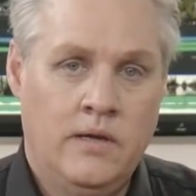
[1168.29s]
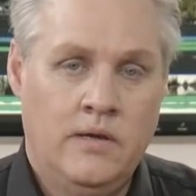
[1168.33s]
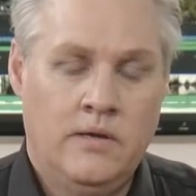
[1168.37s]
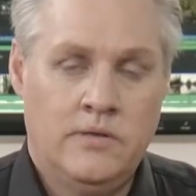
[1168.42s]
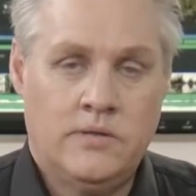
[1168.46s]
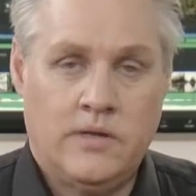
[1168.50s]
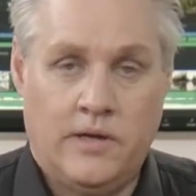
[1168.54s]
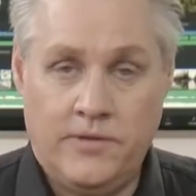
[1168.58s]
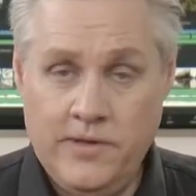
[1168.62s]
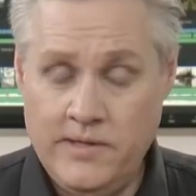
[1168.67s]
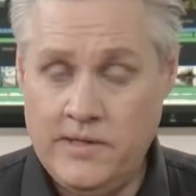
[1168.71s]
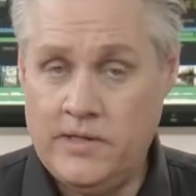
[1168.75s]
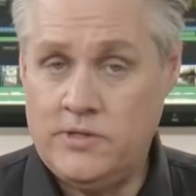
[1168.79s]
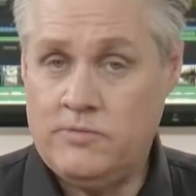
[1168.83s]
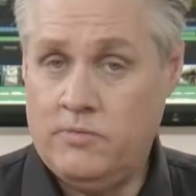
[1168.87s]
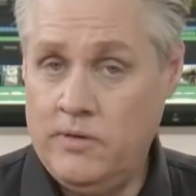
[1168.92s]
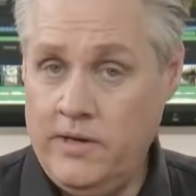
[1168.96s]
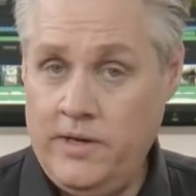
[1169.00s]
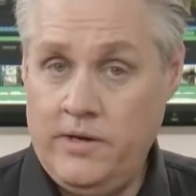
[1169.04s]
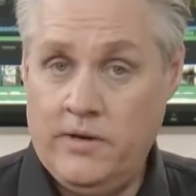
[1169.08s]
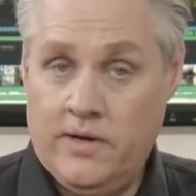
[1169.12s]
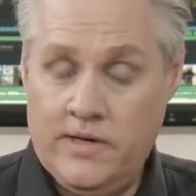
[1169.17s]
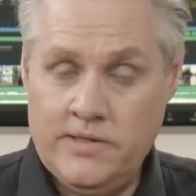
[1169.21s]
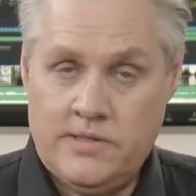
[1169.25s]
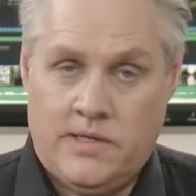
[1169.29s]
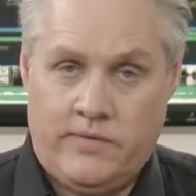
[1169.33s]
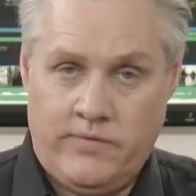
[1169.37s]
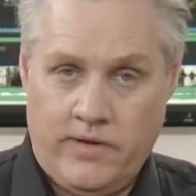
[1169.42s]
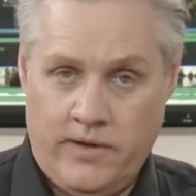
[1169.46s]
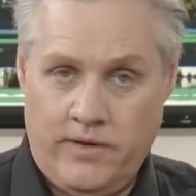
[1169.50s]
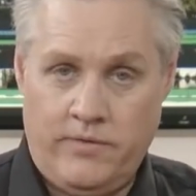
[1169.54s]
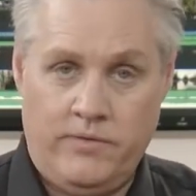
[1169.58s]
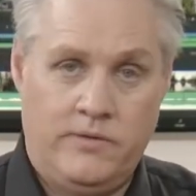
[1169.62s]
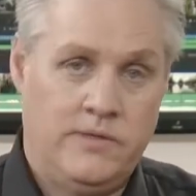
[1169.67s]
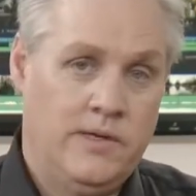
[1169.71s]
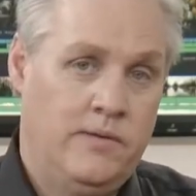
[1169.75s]
So I think that's really nice to have
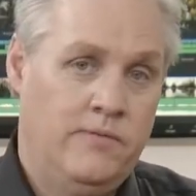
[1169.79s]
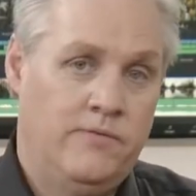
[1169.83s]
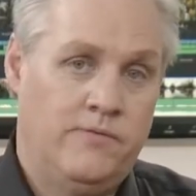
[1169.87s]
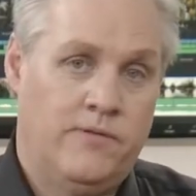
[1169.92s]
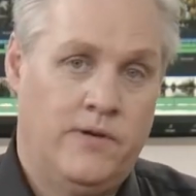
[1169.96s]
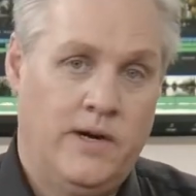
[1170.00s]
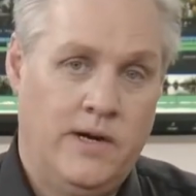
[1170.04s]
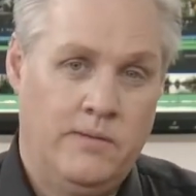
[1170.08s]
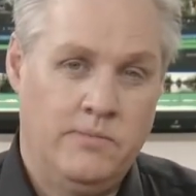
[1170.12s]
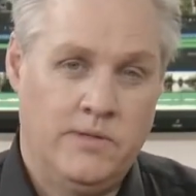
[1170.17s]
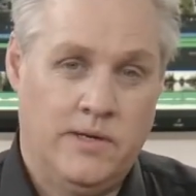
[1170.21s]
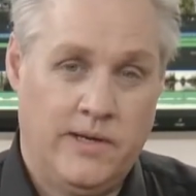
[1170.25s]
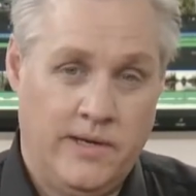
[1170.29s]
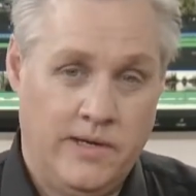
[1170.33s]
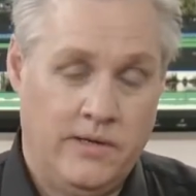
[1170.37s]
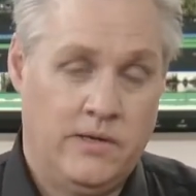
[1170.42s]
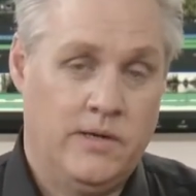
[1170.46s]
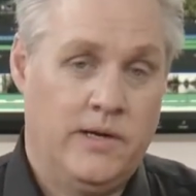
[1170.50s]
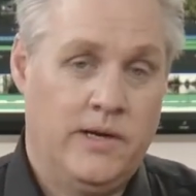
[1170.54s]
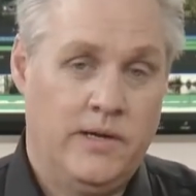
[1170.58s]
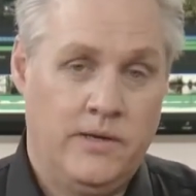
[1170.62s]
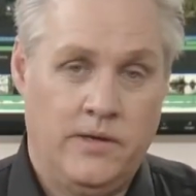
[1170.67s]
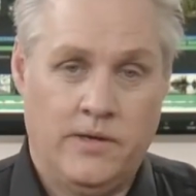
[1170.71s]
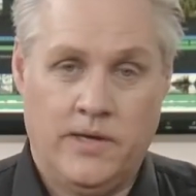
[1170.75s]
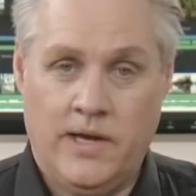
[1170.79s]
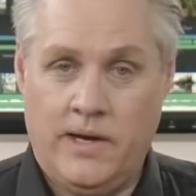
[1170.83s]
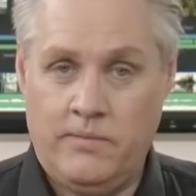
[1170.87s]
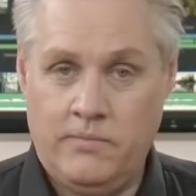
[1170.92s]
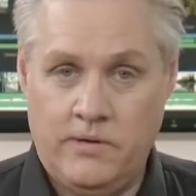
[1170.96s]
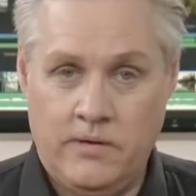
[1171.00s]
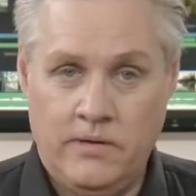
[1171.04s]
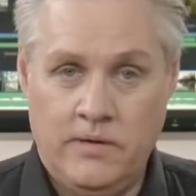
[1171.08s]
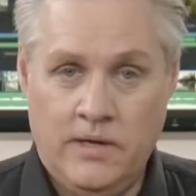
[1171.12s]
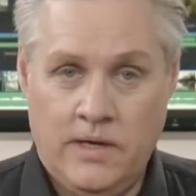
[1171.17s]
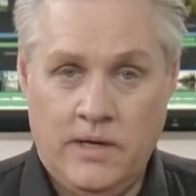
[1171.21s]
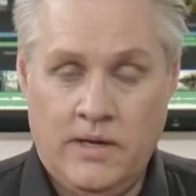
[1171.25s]
110 frames in 8K in the
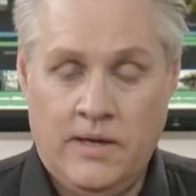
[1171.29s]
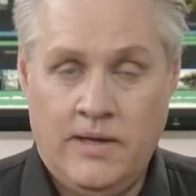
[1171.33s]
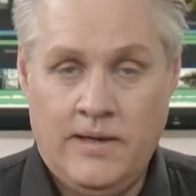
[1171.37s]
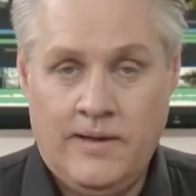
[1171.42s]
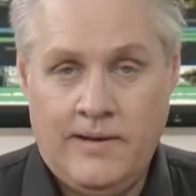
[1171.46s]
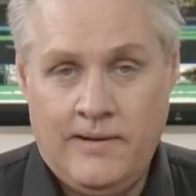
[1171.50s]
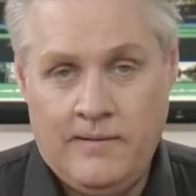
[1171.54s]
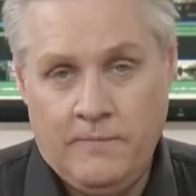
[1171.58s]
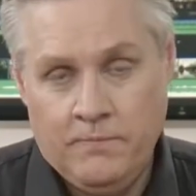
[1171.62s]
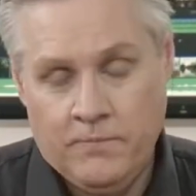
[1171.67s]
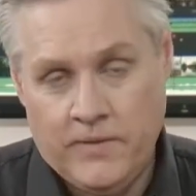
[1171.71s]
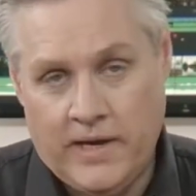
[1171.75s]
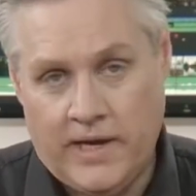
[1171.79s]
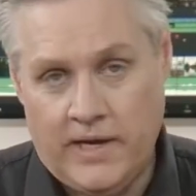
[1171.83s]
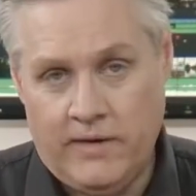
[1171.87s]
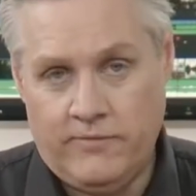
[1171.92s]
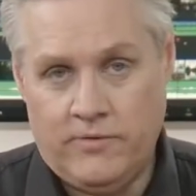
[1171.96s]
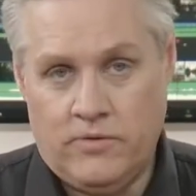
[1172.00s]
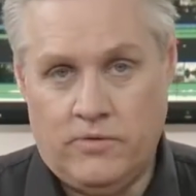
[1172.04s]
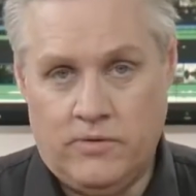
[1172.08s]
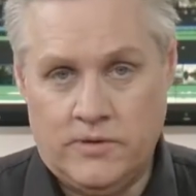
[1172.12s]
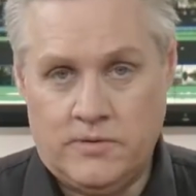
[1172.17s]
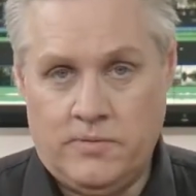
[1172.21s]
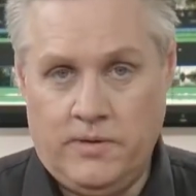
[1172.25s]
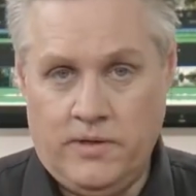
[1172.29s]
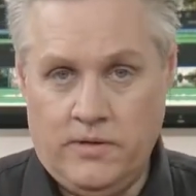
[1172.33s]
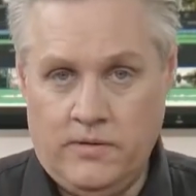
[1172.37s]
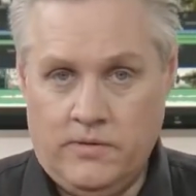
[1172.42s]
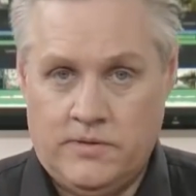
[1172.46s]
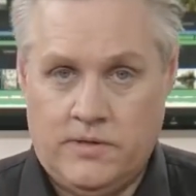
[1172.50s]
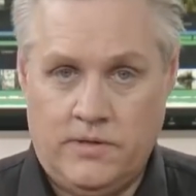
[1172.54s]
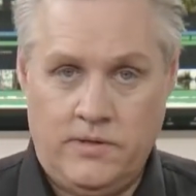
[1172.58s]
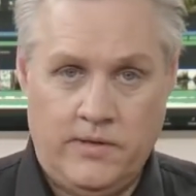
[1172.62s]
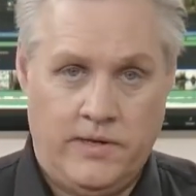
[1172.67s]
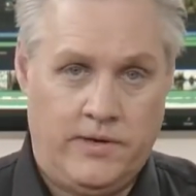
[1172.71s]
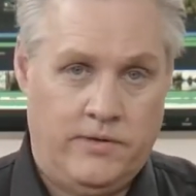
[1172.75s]
camera. And of course, we can
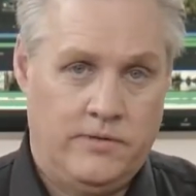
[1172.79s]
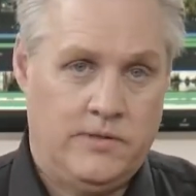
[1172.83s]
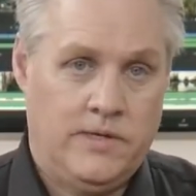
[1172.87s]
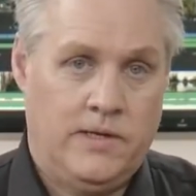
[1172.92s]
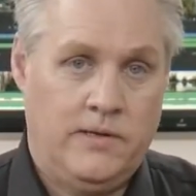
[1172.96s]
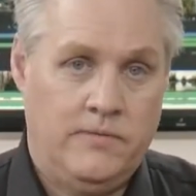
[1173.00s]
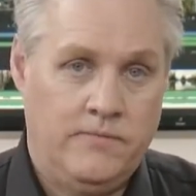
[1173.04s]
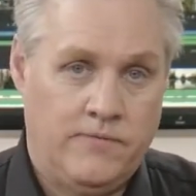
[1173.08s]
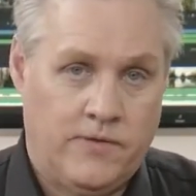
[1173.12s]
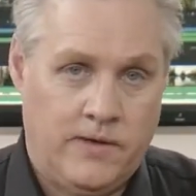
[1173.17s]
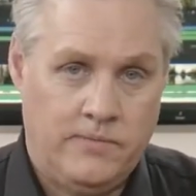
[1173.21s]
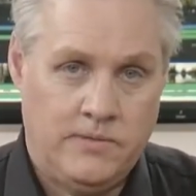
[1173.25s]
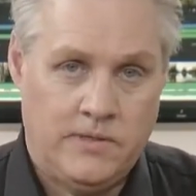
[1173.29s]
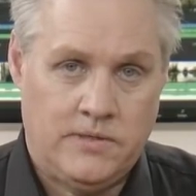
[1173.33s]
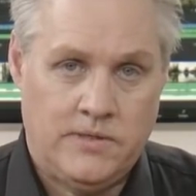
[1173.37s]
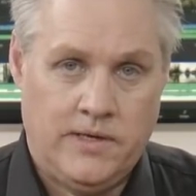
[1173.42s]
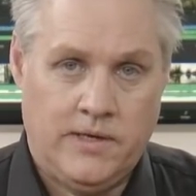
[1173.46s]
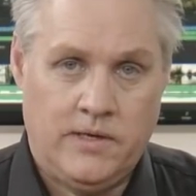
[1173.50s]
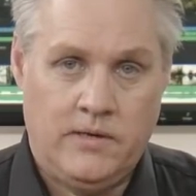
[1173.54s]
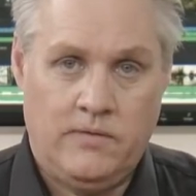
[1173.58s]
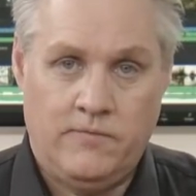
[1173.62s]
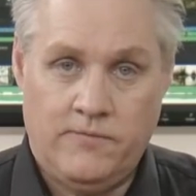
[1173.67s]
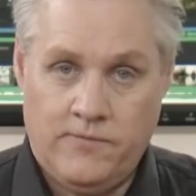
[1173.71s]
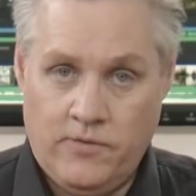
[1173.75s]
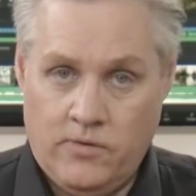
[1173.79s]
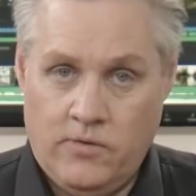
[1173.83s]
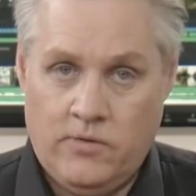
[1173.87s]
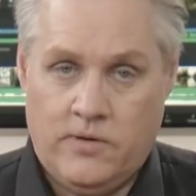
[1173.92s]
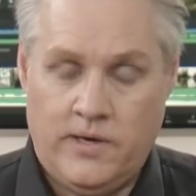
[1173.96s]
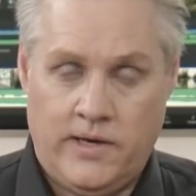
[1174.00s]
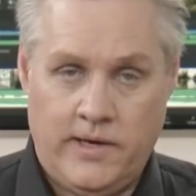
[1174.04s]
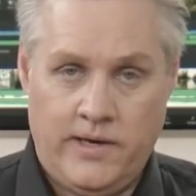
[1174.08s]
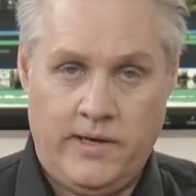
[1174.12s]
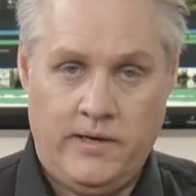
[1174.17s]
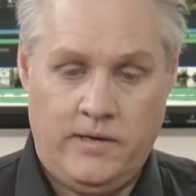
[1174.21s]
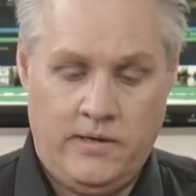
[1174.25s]
also do 110 frames a second at
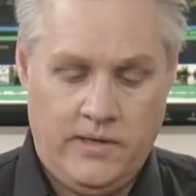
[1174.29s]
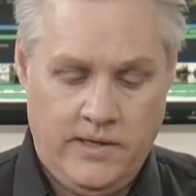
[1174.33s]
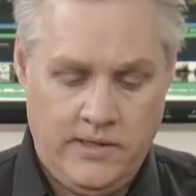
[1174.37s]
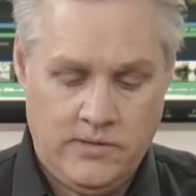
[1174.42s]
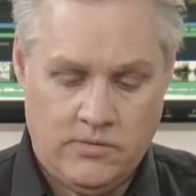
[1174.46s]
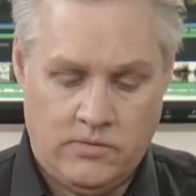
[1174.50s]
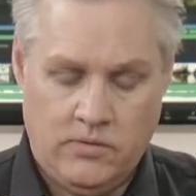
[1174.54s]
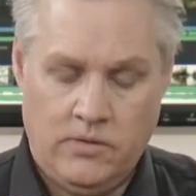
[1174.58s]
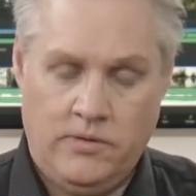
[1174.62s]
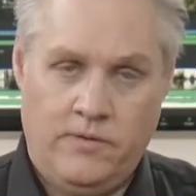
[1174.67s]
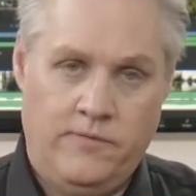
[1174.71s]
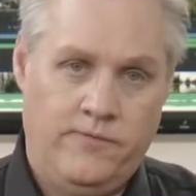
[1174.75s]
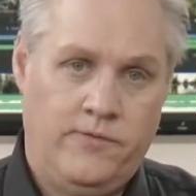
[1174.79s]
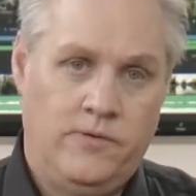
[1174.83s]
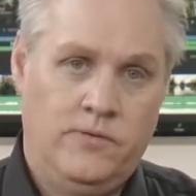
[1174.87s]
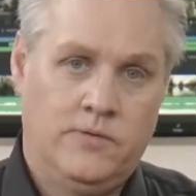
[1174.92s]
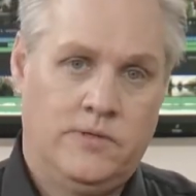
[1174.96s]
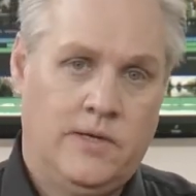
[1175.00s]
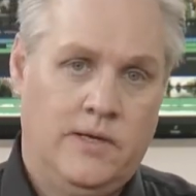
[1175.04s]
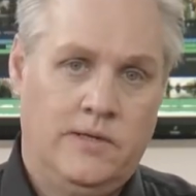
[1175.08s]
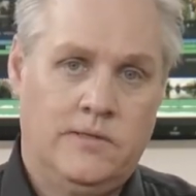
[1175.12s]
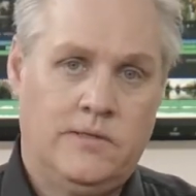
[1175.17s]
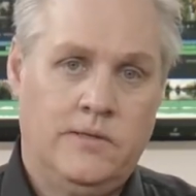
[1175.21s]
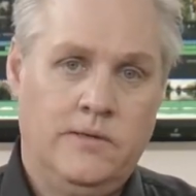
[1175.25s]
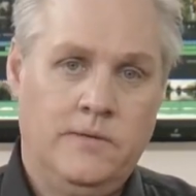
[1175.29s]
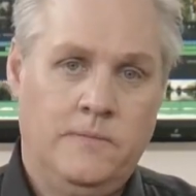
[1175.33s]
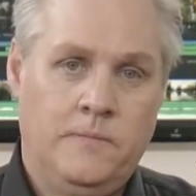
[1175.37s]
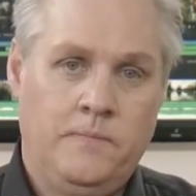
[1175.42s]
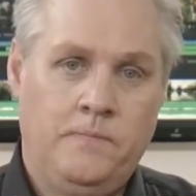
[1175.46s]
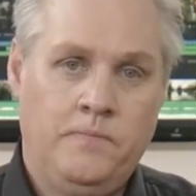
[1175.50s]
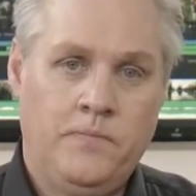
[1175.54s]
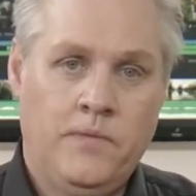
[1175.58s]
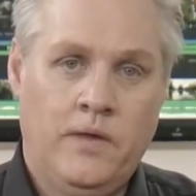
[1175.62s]
4K, and these are all at the full sensor.